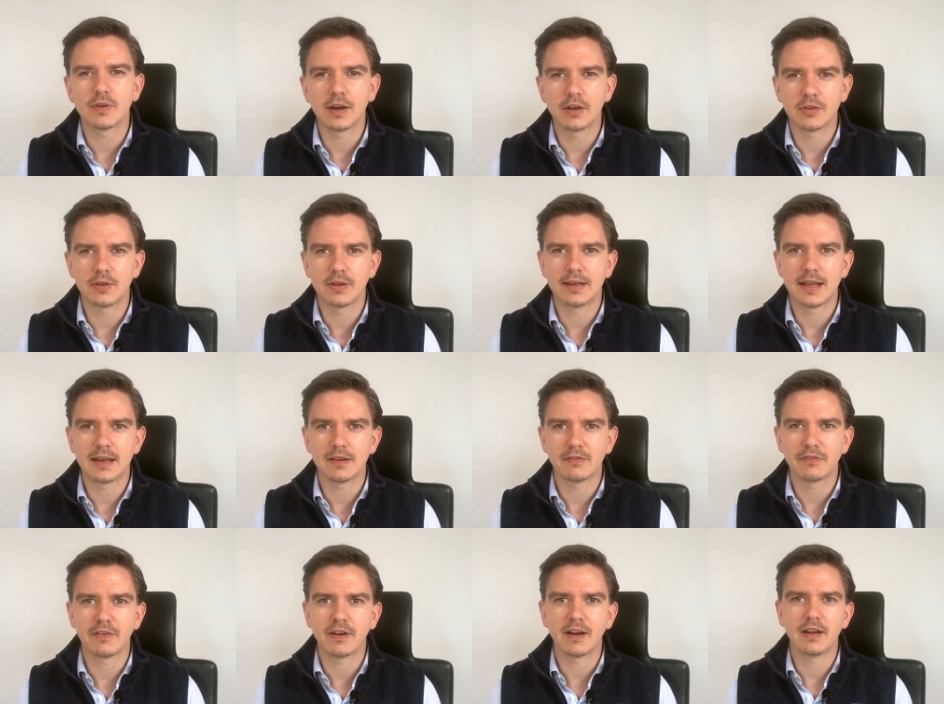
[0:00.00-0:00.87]
to
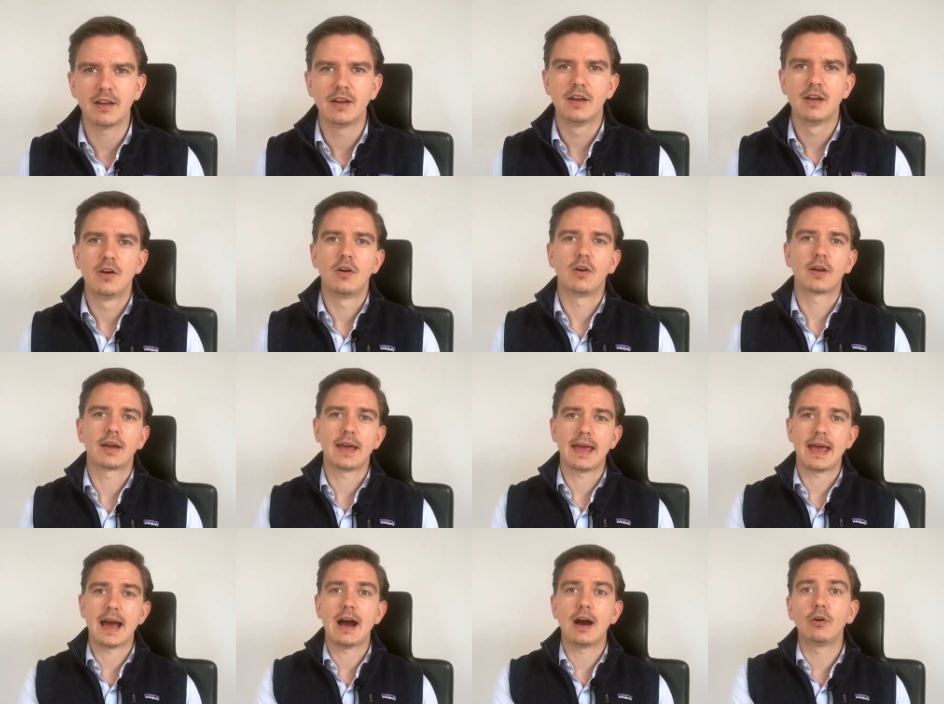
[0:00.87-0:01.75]
identify, okay,
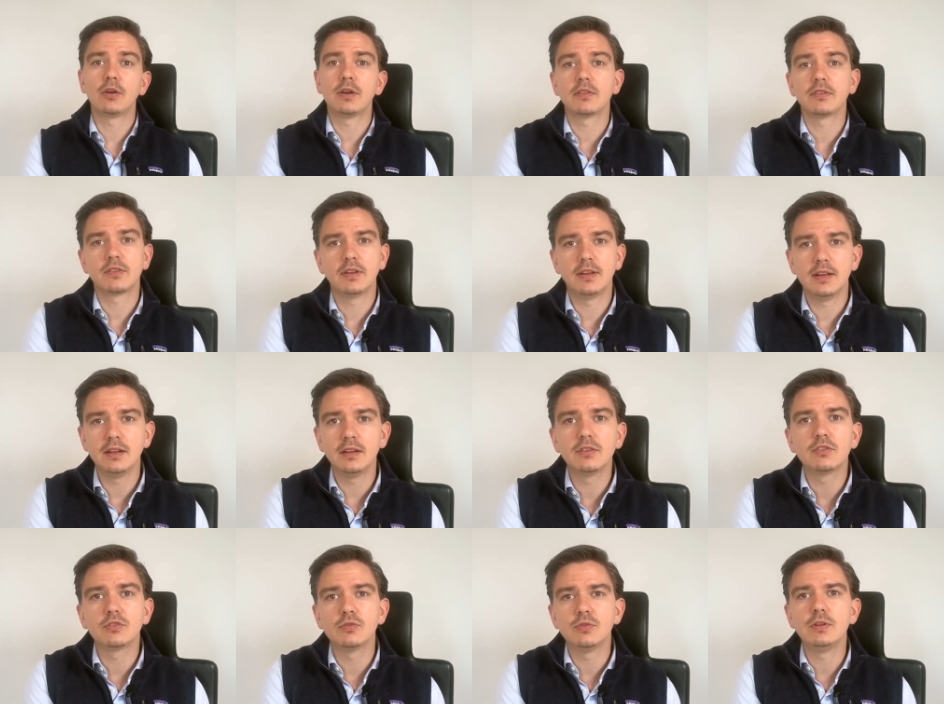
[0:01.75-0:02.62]
how does the
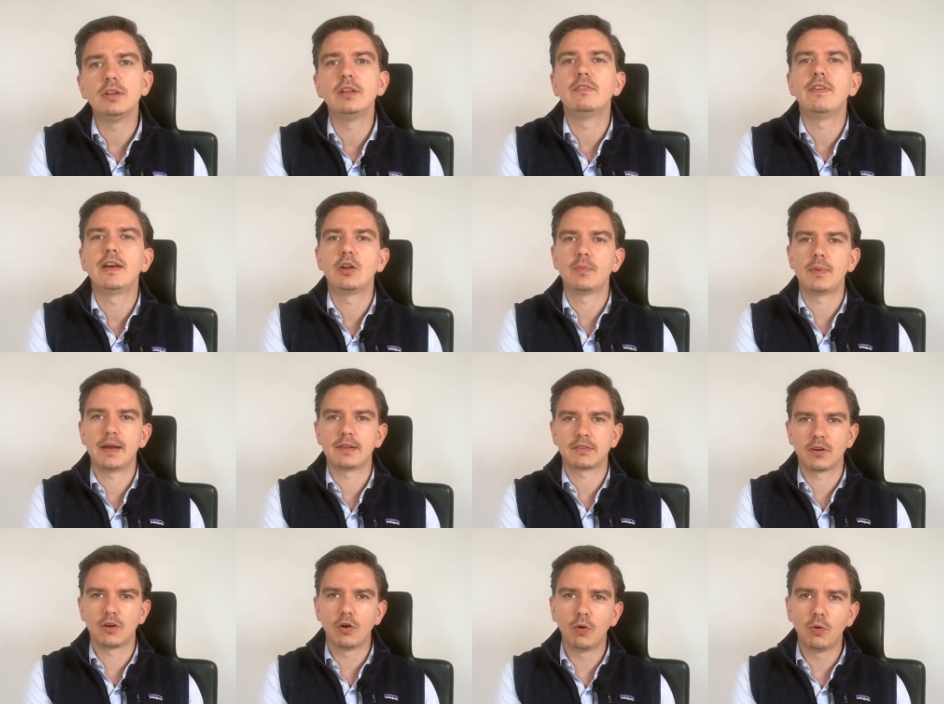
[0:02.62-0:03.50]
industry develop as a
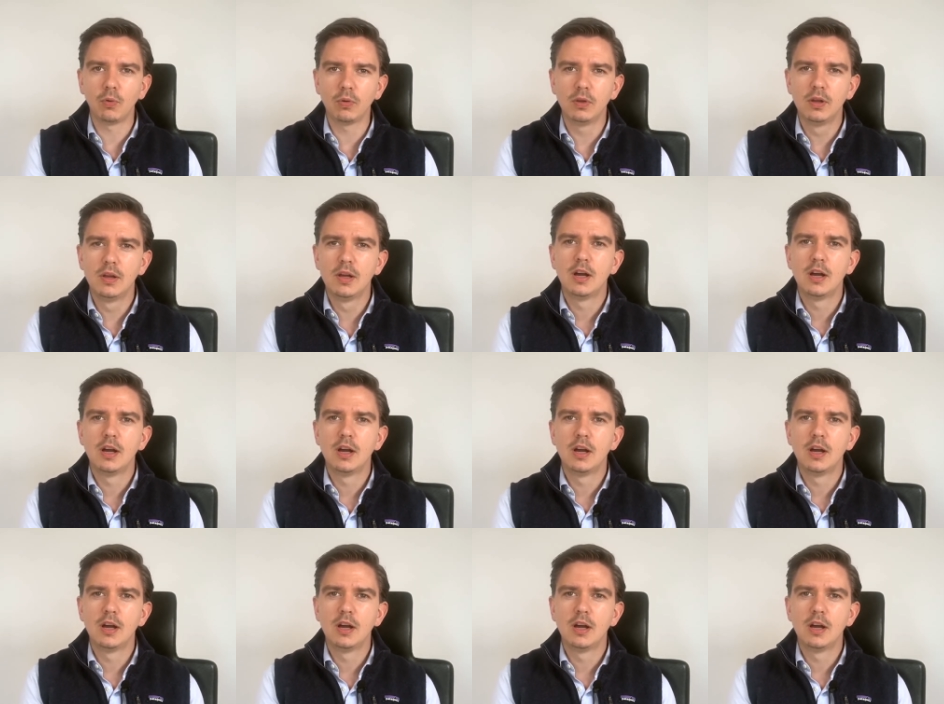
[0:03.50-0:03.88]
whole?